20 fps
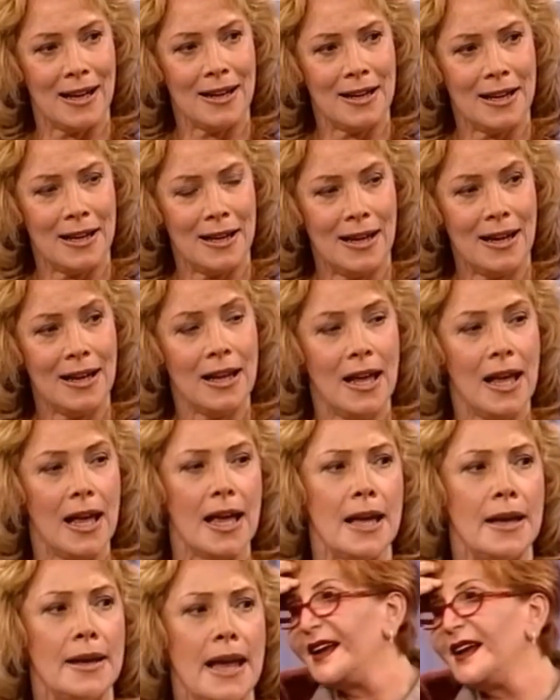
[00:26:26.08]
I'm uh-huh. sorry.
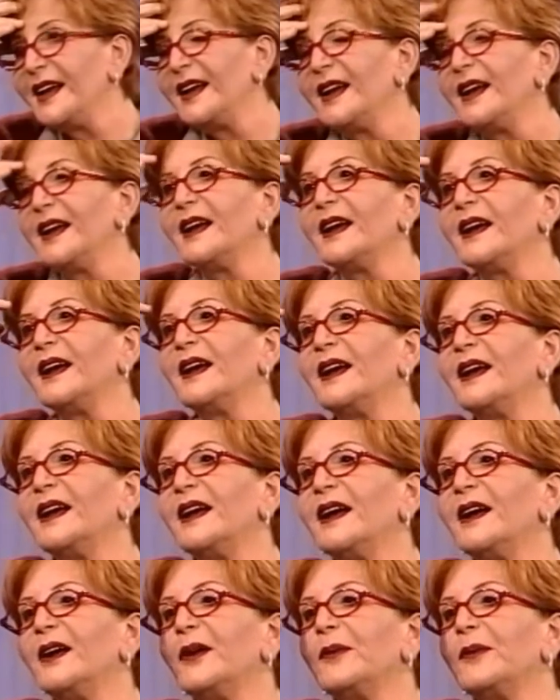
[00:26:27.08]
And as a uh,